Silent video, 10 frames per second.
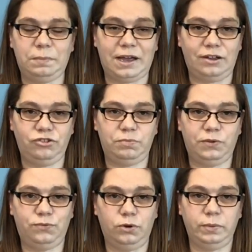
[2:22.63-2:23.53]
batch
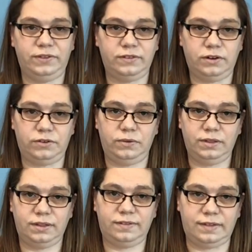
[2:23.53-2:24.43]
before we start doing
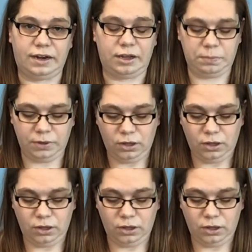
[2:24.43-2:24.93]
the setup,